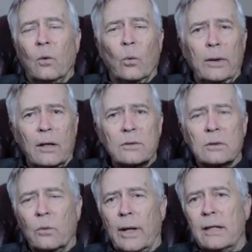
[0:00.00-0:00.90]
we
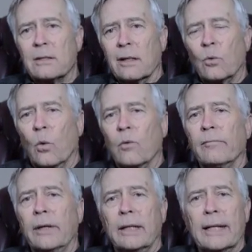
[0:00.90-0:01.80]
also raised
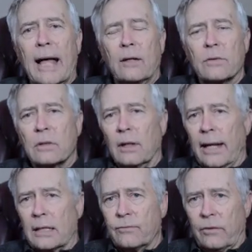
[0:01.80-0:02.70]
$250,000 in the
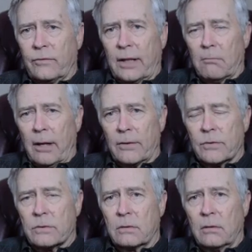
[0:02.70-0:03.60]
last 15
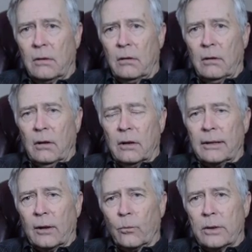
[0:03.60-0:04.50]
months
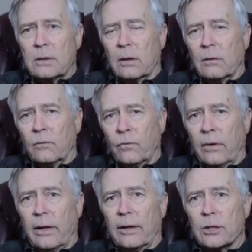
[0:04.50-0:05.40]
that went to
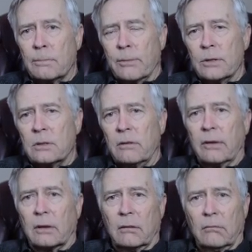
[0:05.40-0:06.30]
very
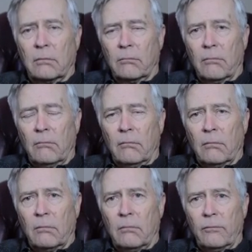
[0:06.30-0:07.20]
specific
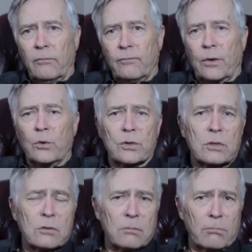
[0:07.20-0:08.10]

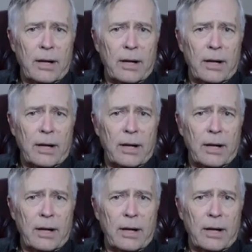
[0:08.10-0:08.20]
focuses and